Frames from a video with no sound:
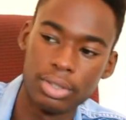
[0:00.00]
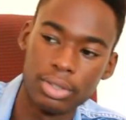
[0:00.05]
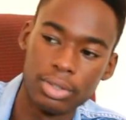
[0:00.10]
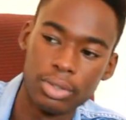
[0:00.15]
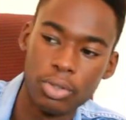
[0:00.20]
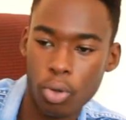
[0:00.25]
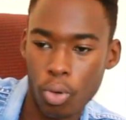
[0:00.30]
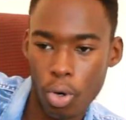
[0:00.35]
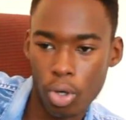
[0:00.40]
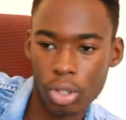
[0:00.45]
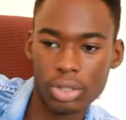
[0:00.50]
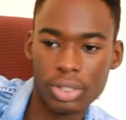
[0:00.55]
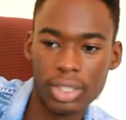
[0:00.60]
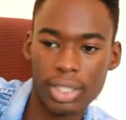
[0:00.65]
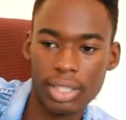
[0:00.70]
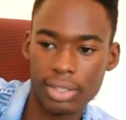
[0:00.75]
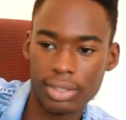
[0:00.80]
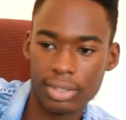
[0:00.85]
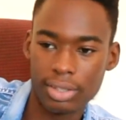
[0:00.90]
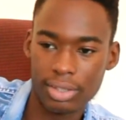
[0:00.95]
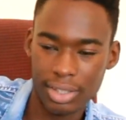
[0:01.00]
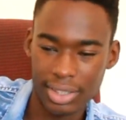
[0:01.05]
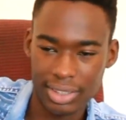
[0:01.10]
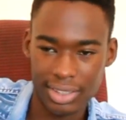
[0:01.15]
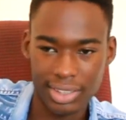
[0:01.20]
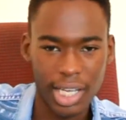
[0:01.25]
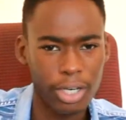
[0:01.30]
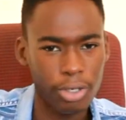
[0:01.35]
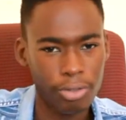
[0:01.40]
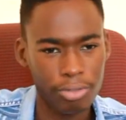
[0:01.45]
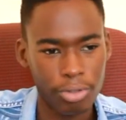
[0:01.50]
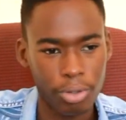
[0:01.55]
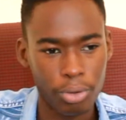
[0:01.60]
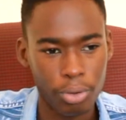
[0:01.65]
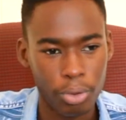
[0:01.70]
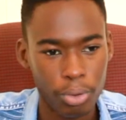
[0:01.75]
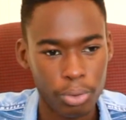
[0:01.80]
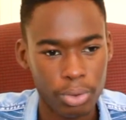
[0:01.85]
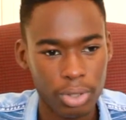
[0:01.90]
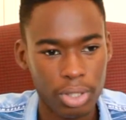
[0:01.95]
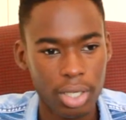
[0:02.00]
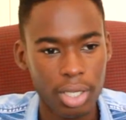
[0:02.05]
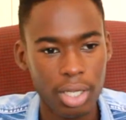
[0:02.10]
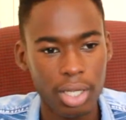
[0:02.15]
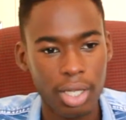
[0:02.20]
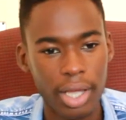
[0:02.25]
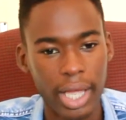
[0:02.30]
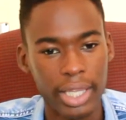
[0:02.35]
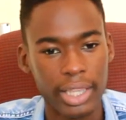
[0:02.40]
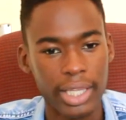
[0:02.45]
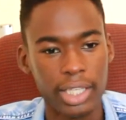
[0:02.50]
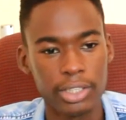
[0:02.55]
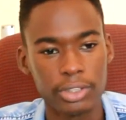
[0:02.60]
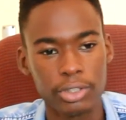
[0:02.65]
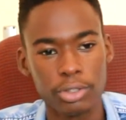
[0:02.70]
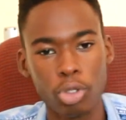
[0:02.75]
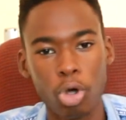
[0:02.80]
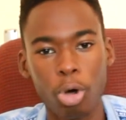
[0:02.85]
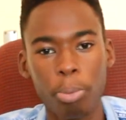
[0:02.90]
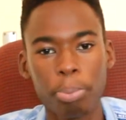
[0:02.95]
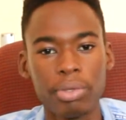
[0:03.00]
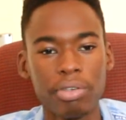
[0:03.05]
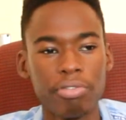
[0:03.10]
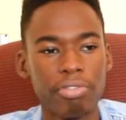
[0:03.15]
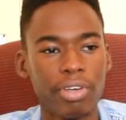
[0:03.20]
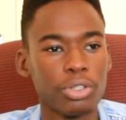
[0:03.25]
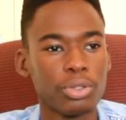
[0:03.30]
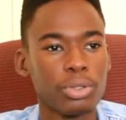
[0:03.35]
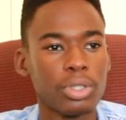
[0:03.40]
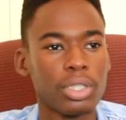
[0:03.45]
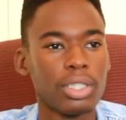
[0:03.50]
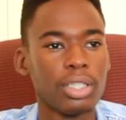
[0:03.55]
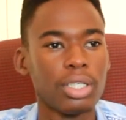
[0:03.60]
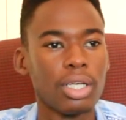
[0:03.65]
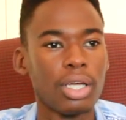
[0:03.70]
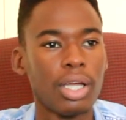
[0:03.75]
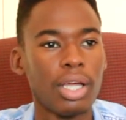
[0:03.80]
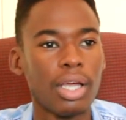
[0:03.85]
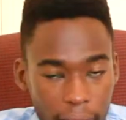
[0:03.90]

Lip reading: go onto the side of the road and then stop eventually.